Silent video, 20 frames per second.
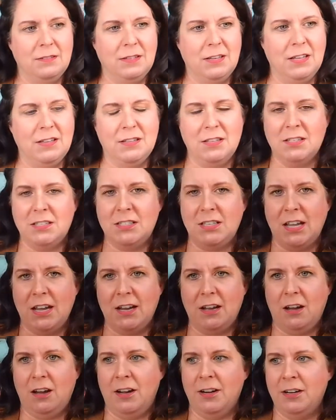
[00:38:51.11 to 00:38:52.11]
in this
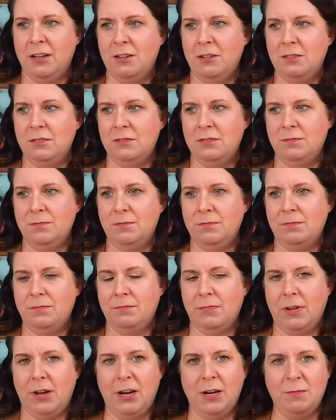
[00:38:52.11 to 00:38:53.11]
like
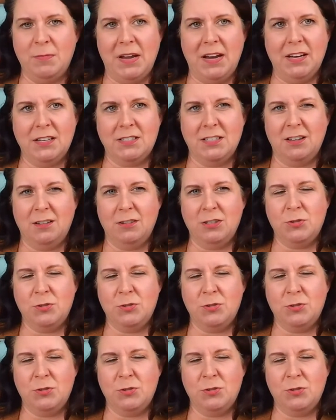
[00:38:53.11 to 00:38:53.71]
automatic zone,